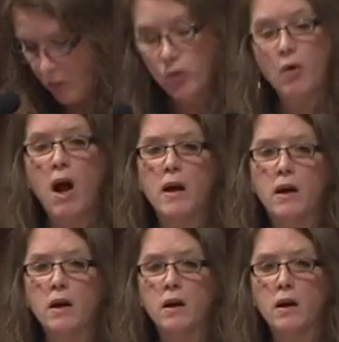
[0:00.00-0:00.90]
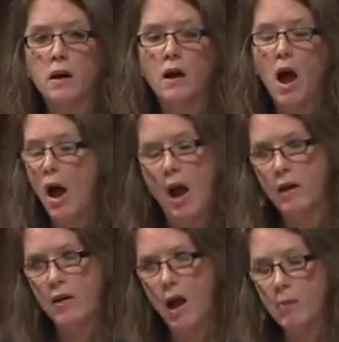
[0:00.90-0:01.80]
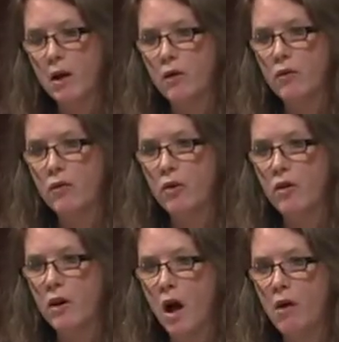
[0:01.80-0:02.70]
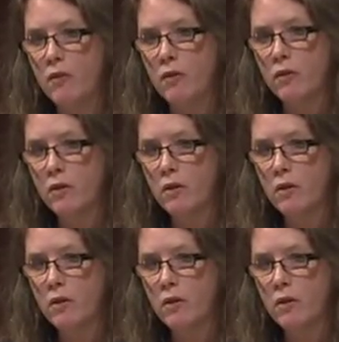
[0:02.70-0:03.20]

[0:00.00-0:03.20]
crying, and not because of Russian novels.